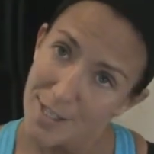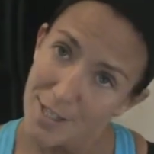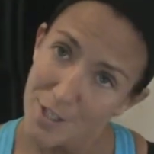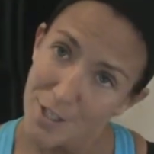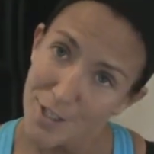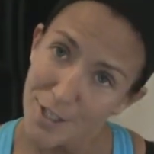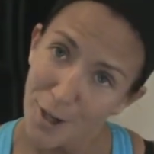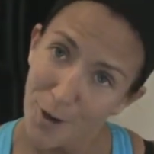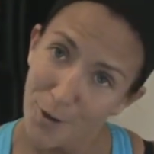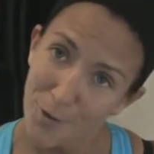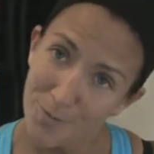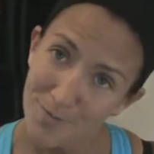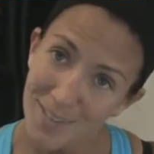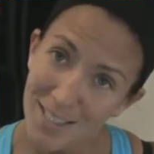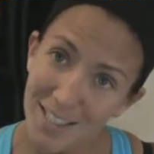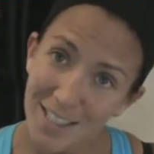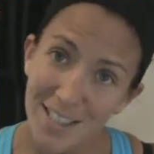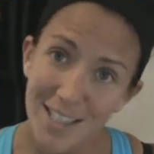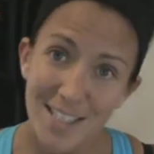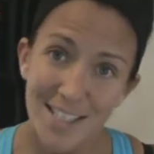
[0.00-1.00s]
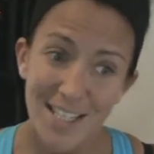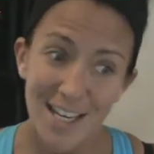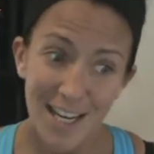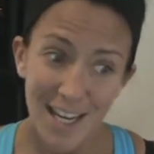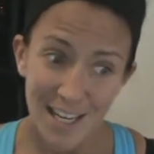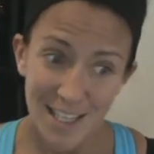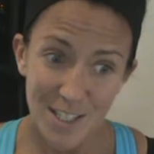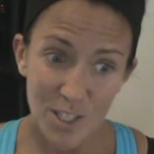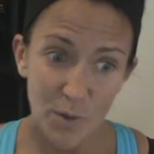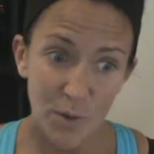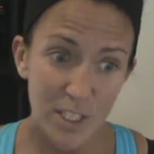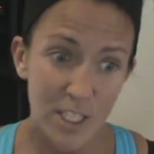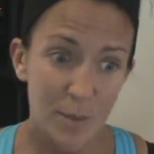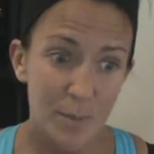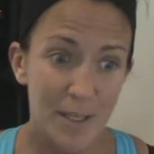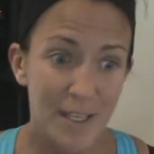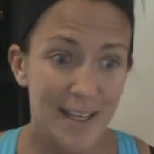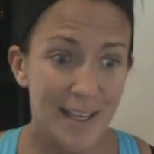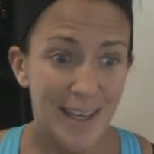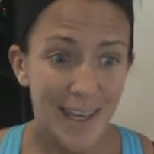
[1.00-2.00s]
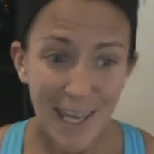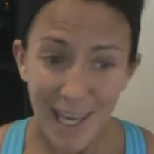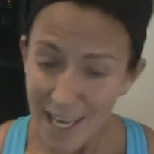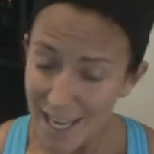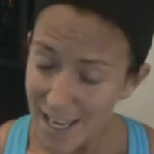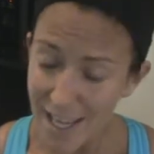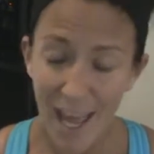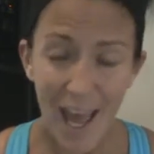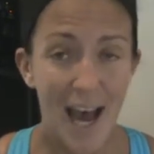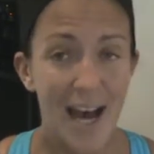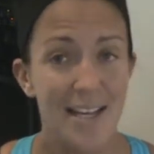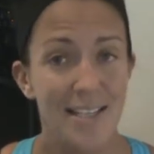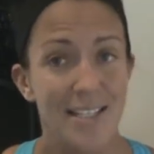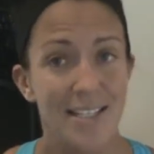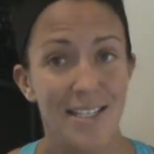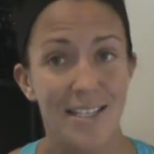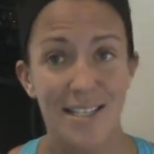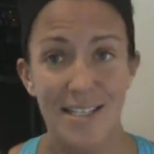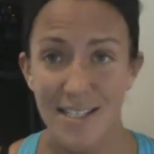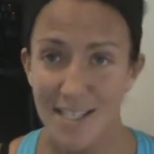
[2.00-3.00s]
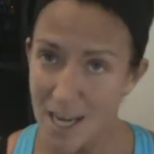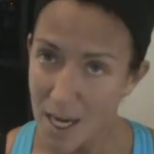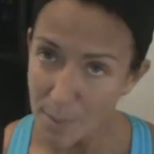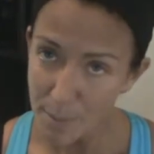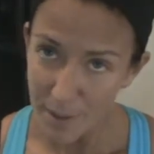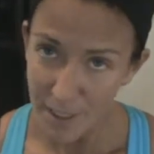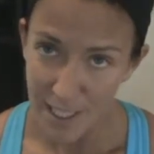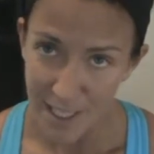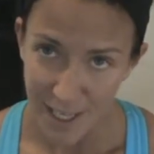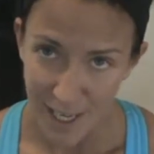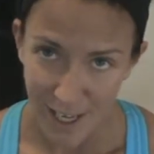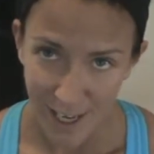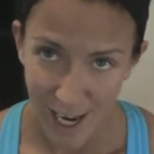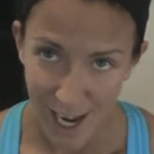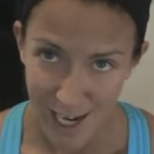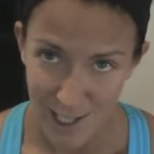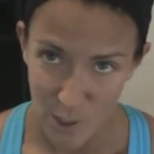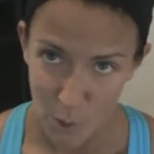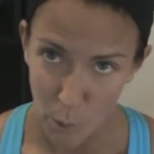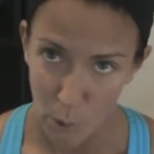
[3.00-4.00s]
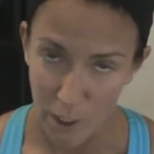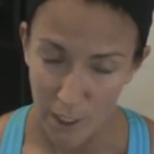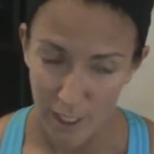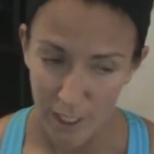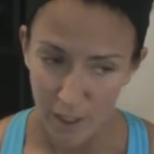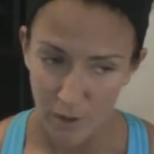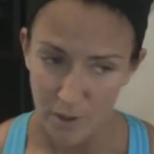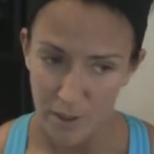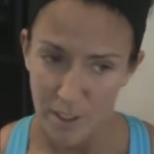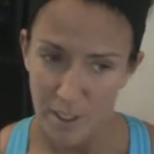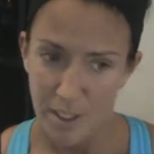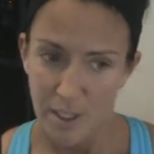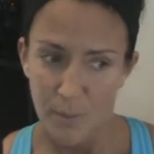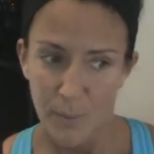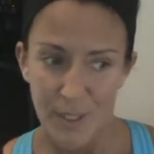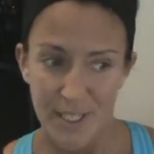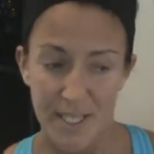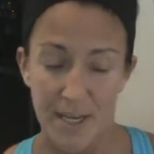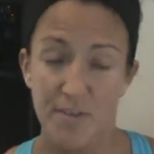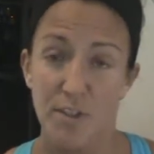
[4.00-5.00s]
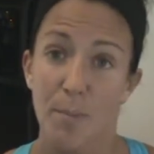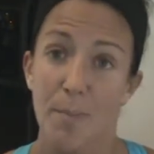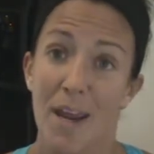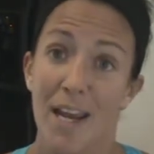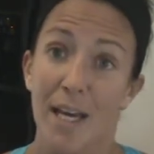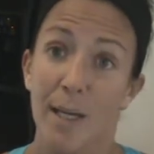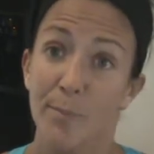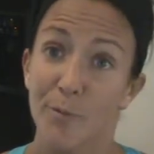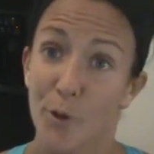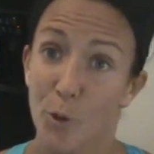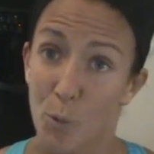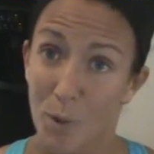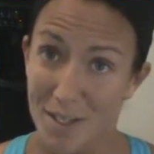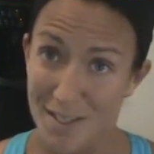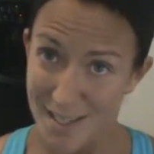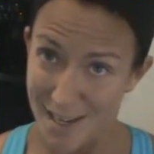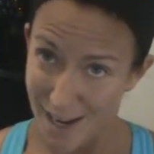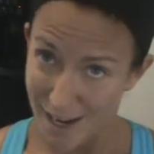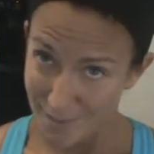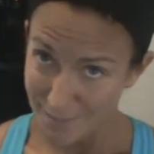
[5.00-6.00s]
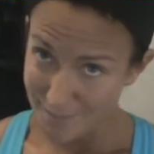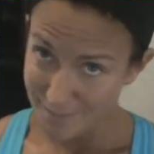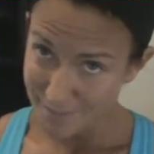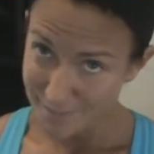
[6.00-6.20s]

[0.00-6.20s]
So today is going to be a kick-ass, doubly kick-ass workout, because I have to make up for one day.